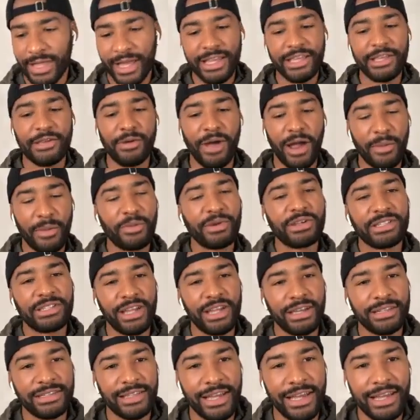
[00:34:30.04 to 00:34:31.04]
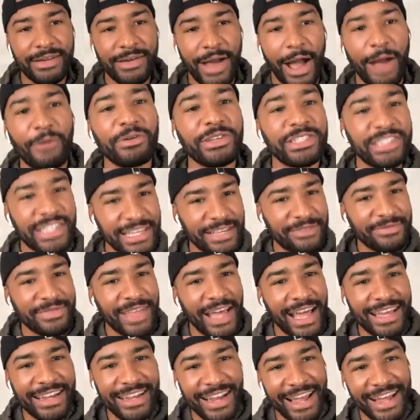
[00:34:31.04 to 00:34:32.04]
Thank you. I appreciate that. I received
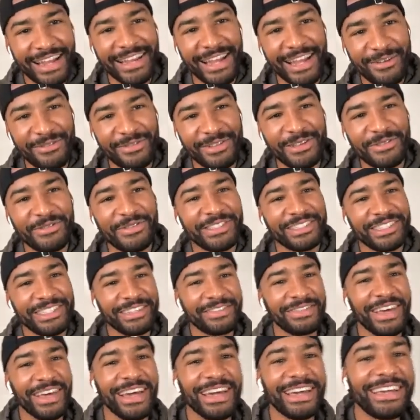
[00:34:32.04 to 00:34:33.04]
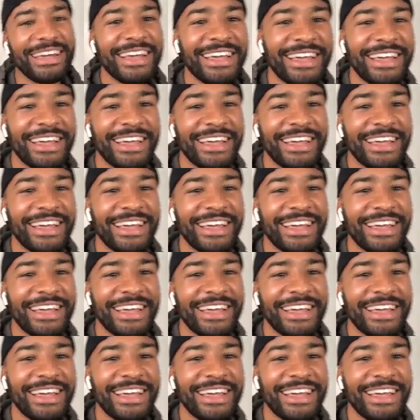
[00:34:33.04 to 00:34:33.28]
that. I definitely received that.